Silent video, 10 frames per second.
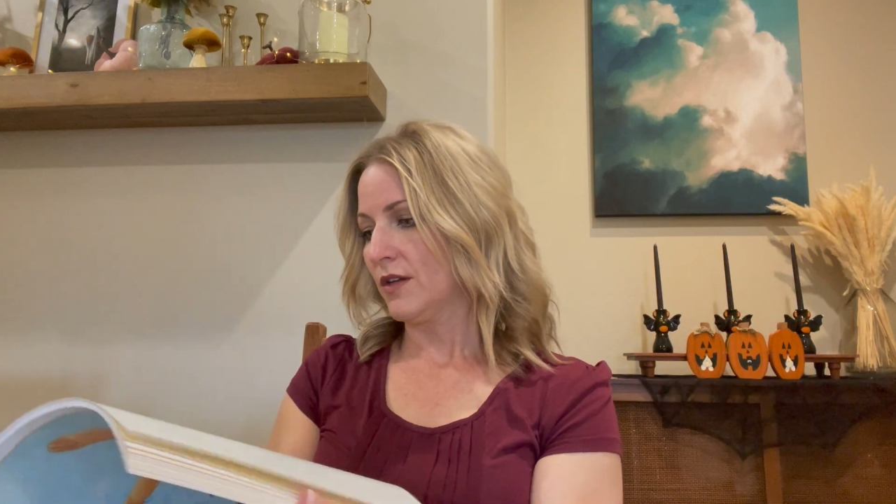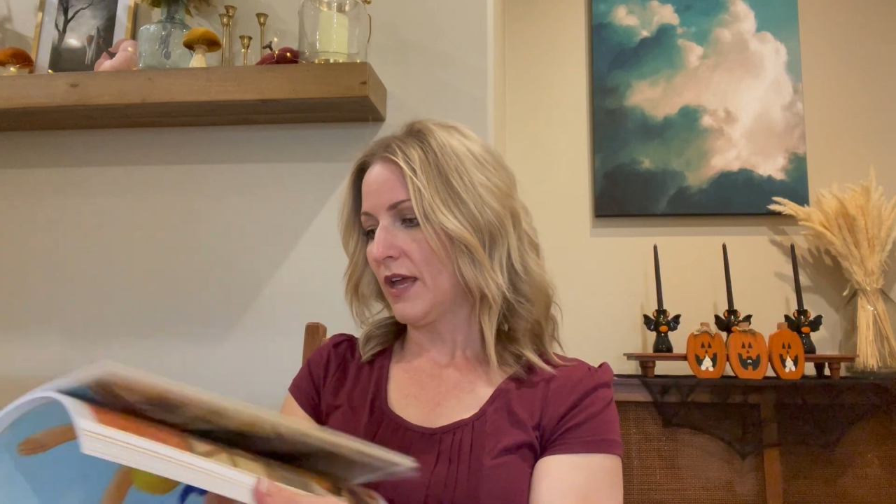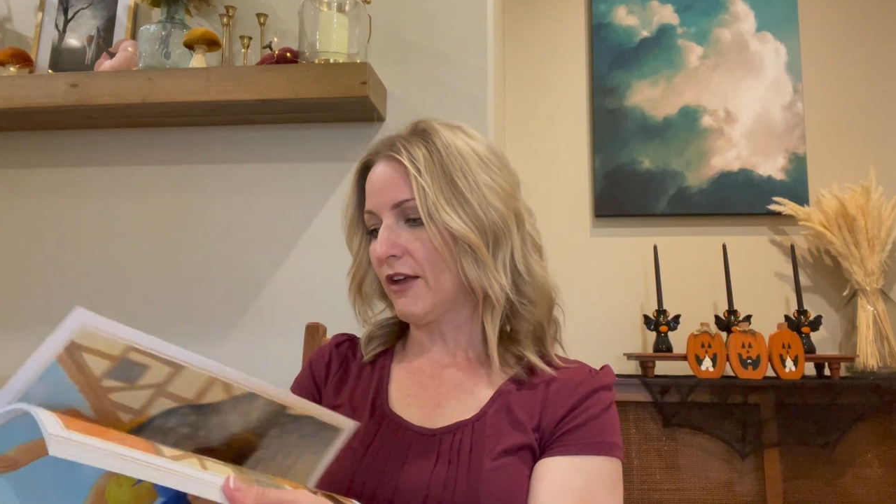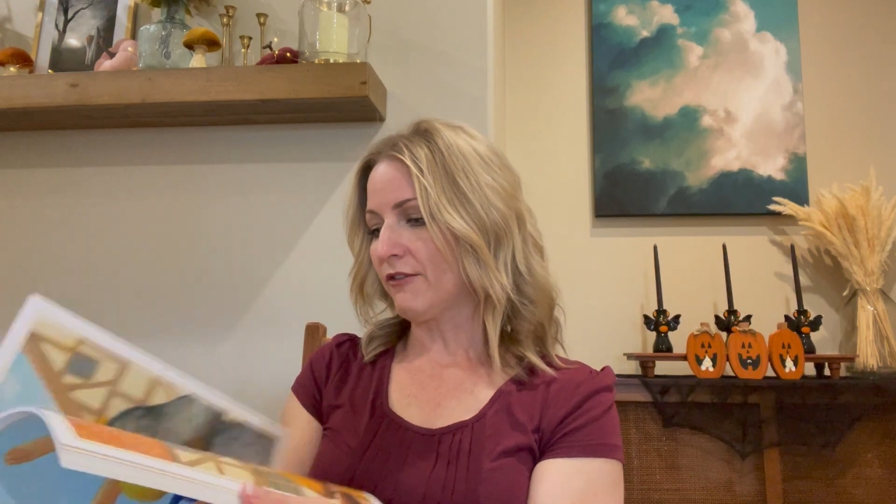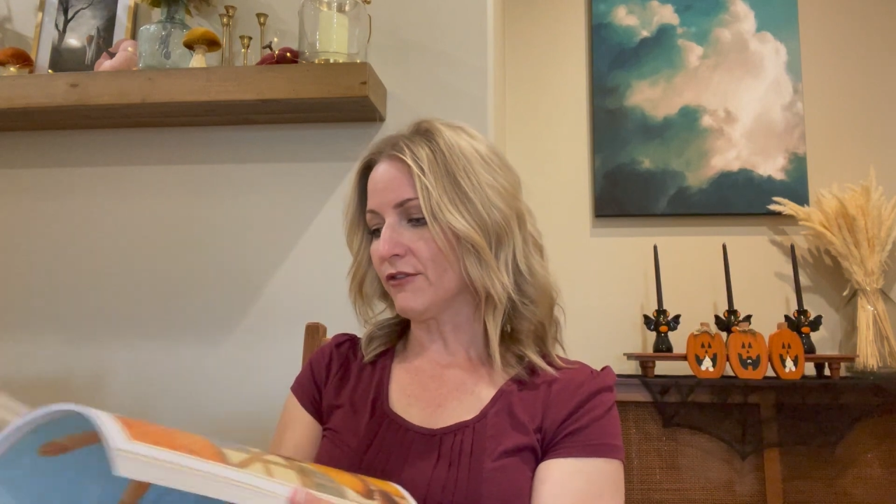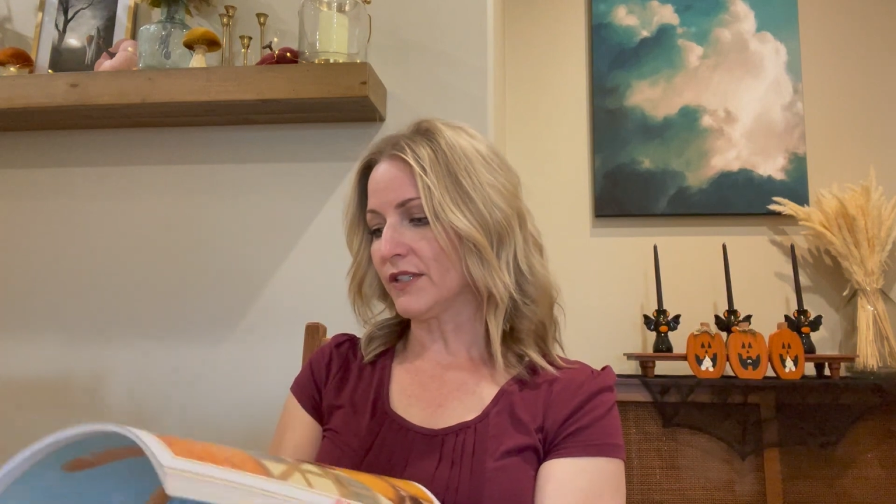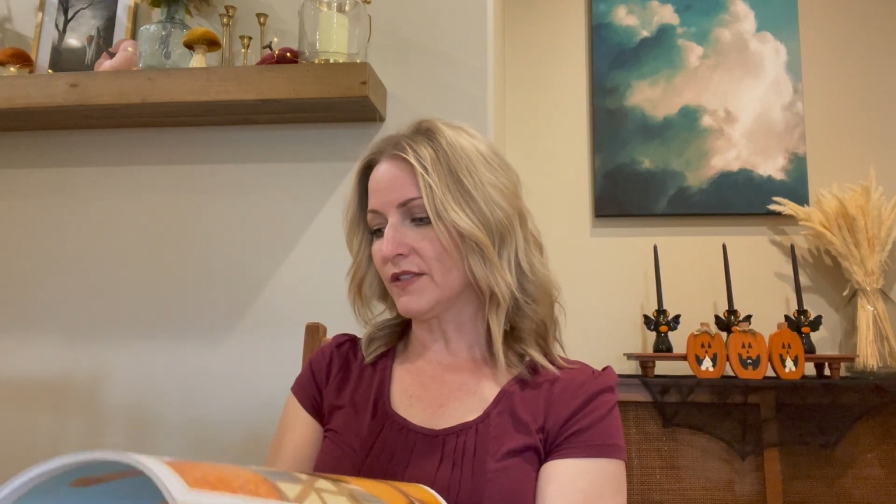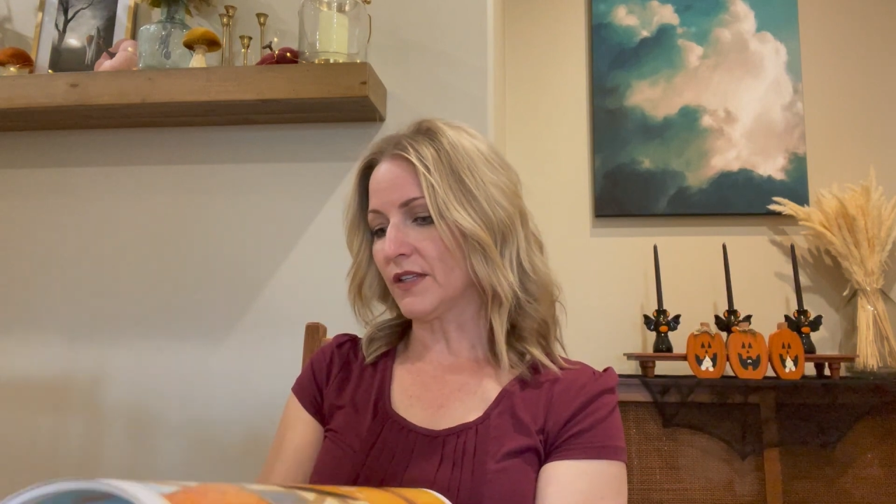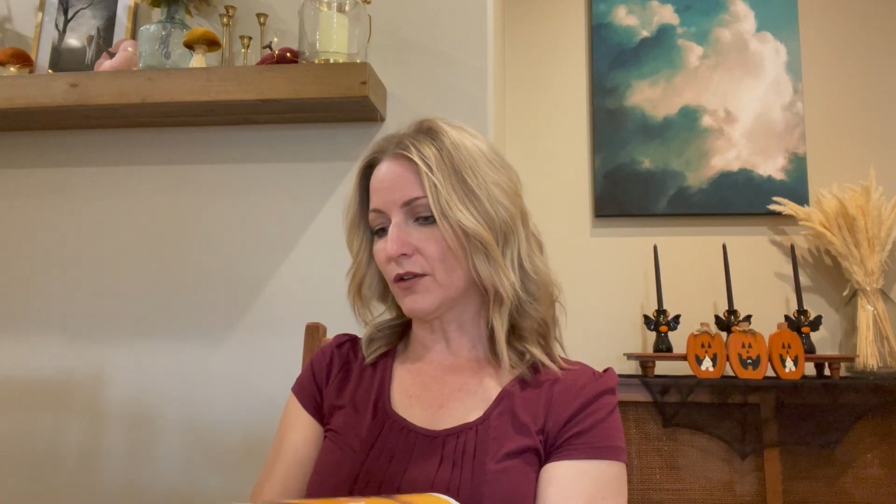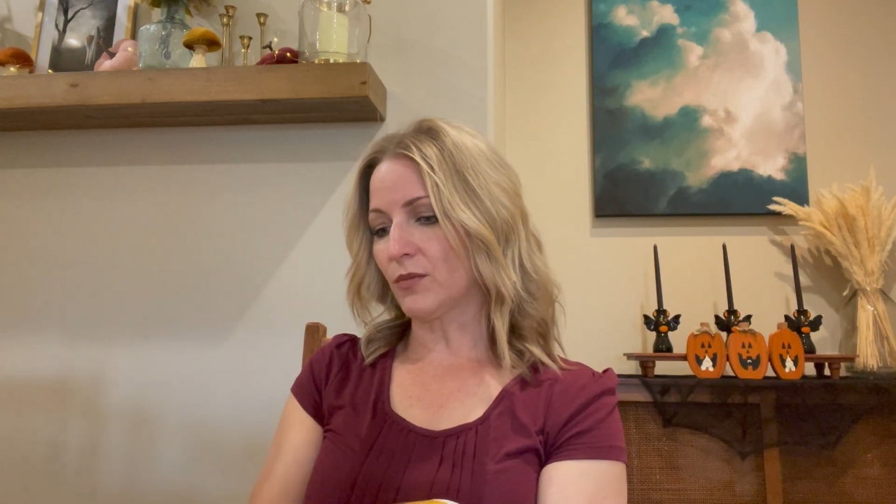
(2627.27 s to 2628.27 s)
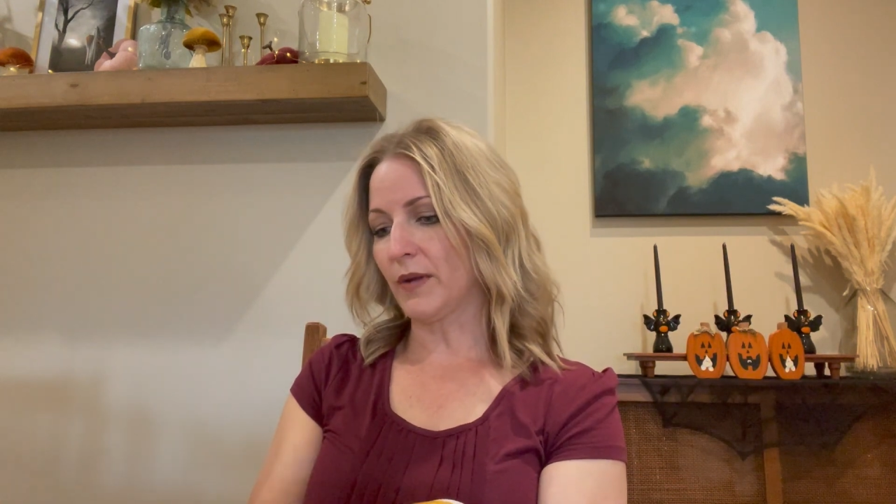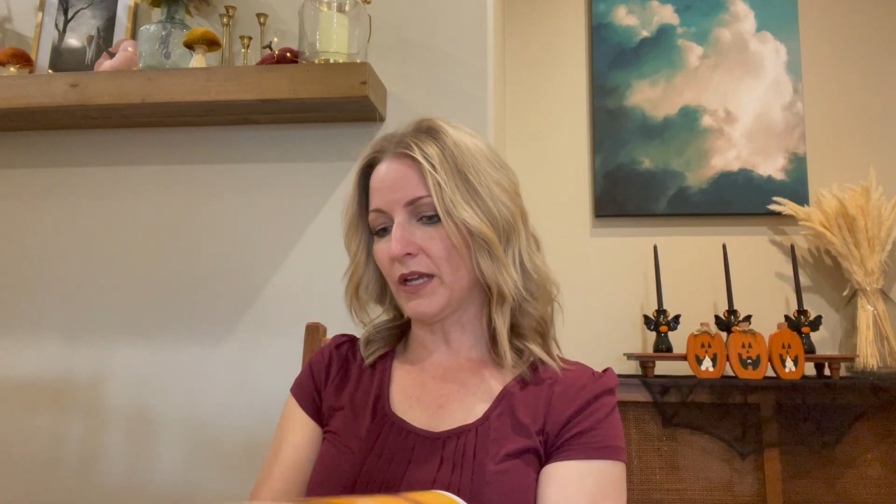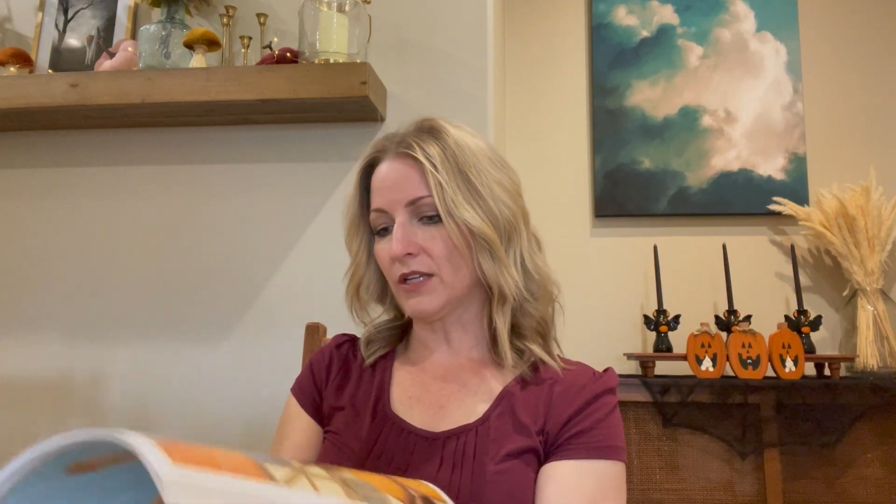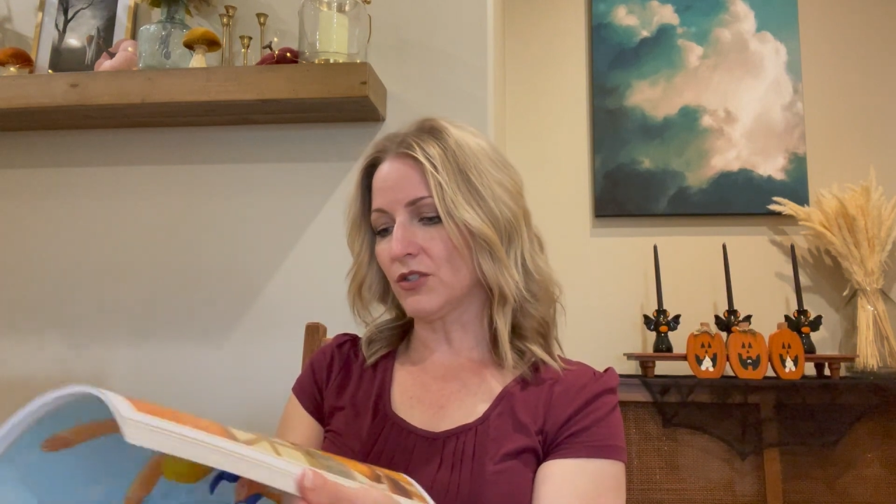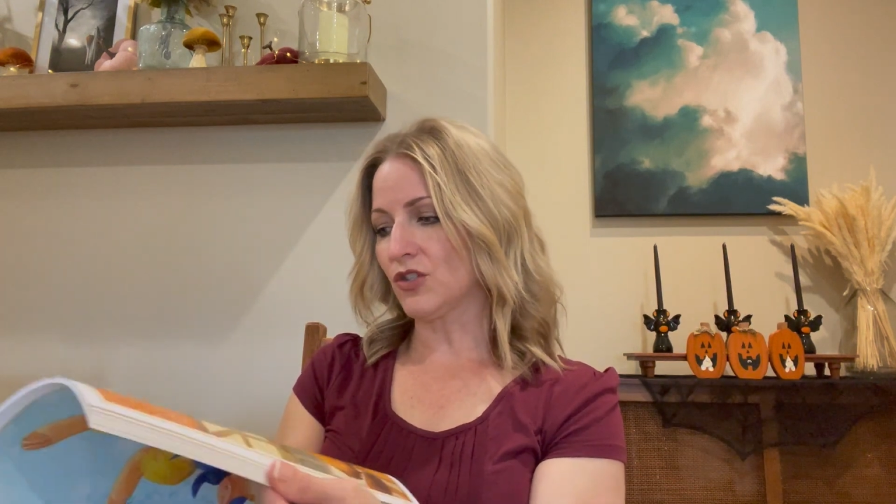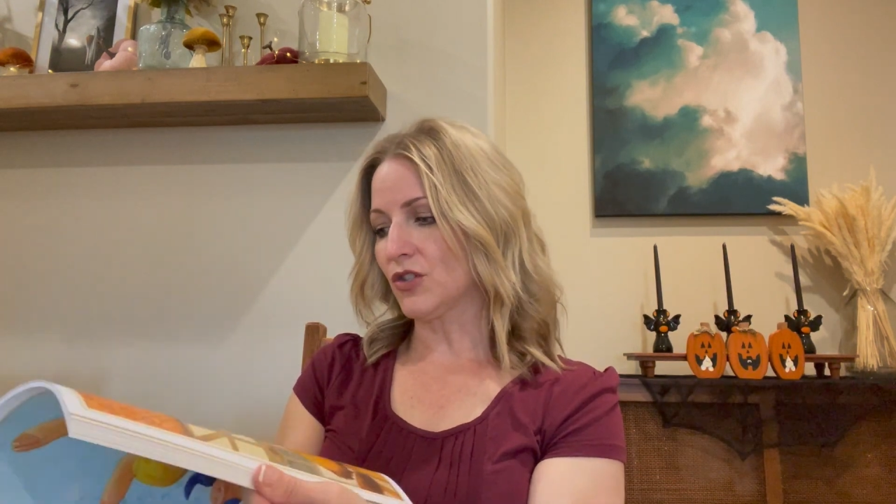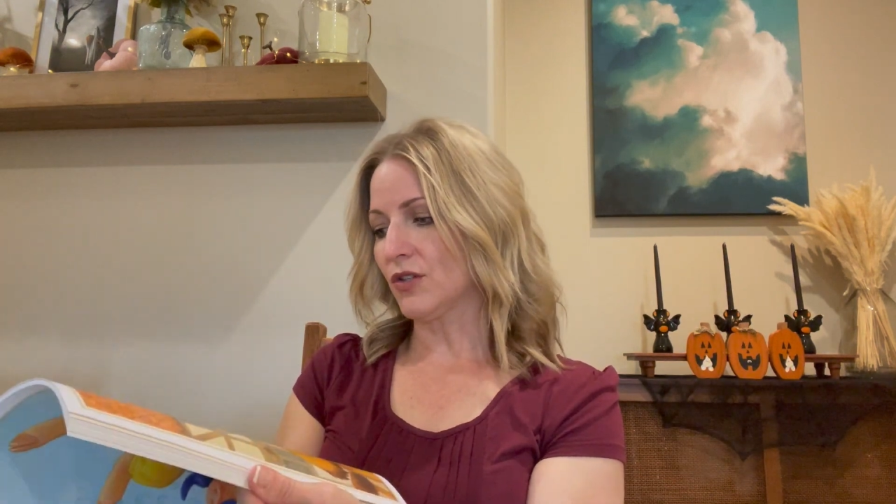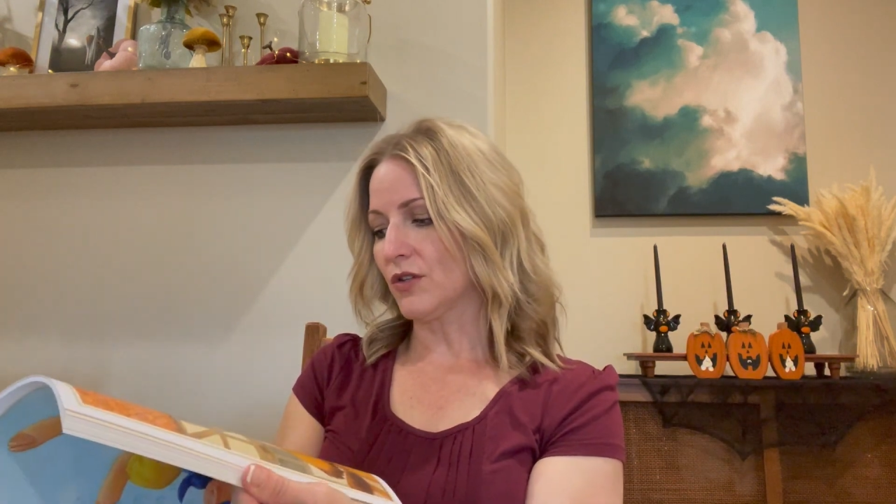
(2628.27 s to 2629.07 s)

Every single page.